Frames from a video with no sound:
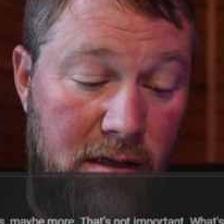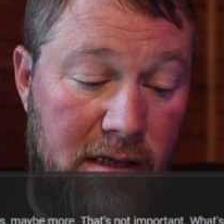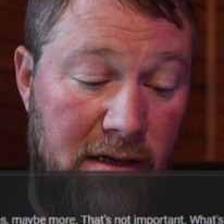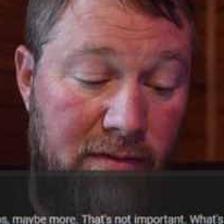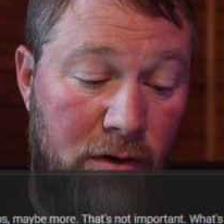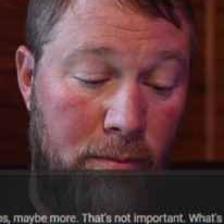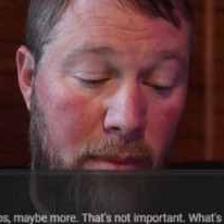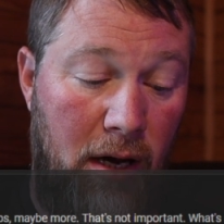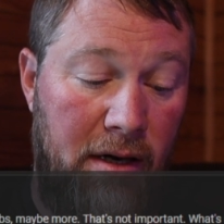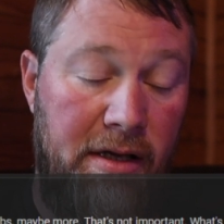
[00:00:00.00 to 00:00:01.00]
Give your
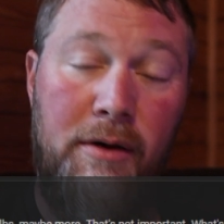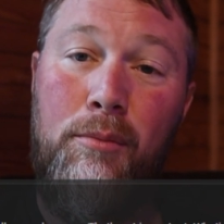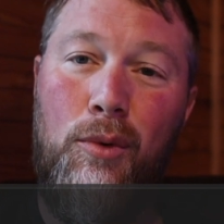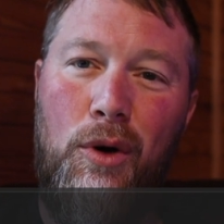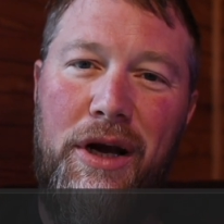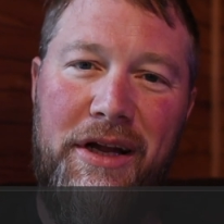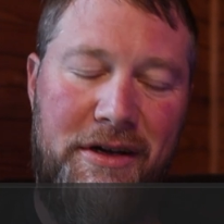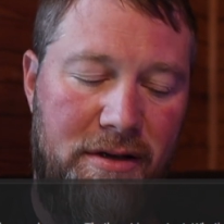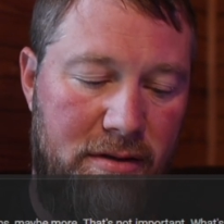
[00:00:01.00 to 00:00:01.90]
body a break.